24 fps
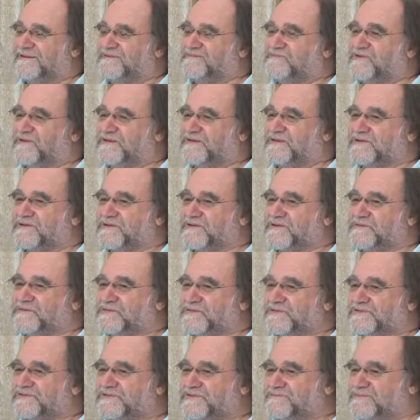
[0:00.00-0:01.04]
And running a
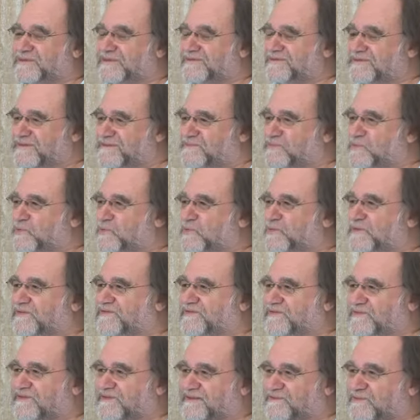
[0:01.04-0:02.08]
community means I'm
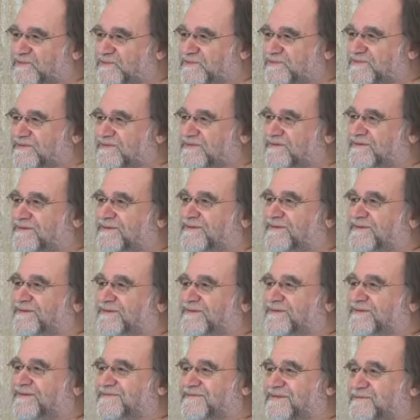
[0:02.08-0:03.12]
always dealing with
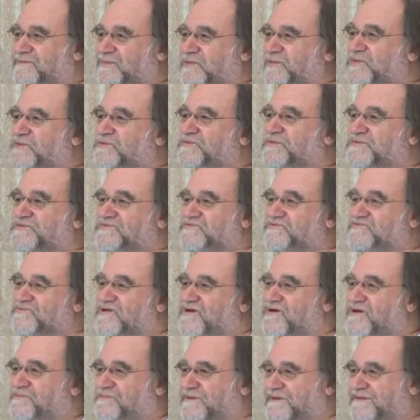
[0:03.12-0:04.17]
some human
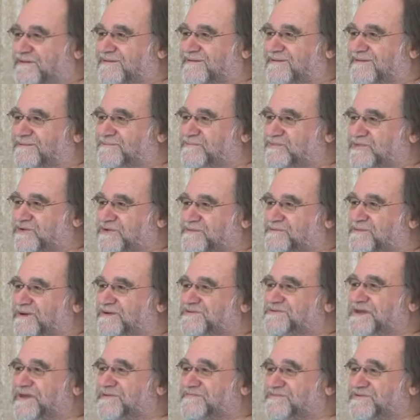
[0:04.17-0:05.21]
drama pretty
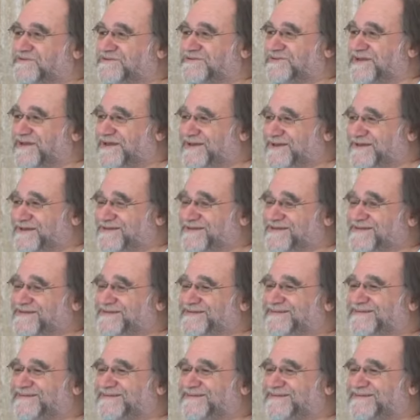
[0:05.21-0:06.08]
much every day.